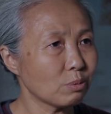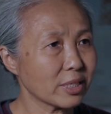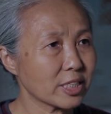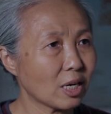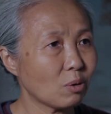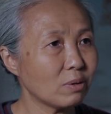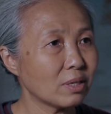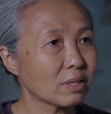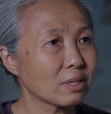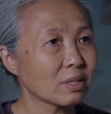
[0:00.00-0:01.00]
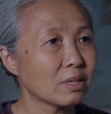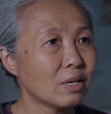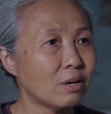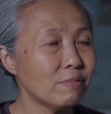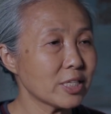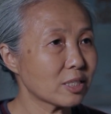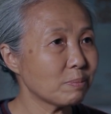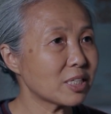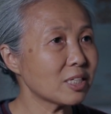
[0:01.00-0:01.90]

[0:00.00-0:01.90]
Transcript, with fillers: Chinese society is so